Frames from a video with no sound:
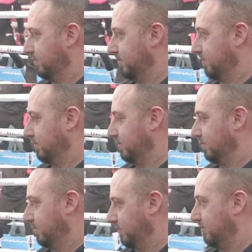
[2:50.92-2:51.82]

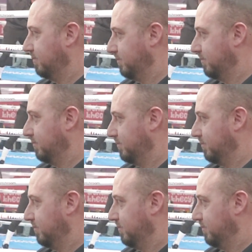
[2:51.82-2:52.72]

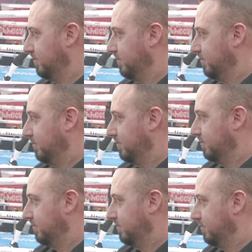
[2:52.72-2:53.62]

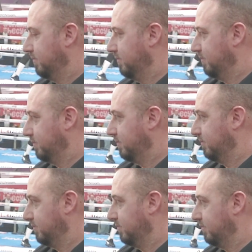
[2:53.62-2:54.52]

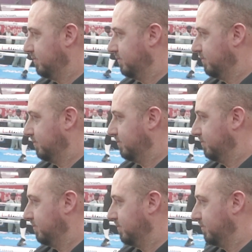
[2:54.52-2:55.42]

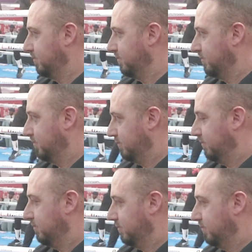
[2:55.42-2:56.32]

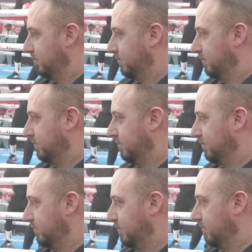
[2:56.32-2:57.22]

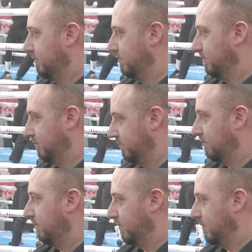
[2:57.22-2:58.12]

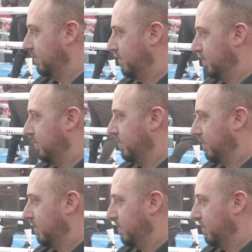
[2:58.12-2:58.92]
(not speaking)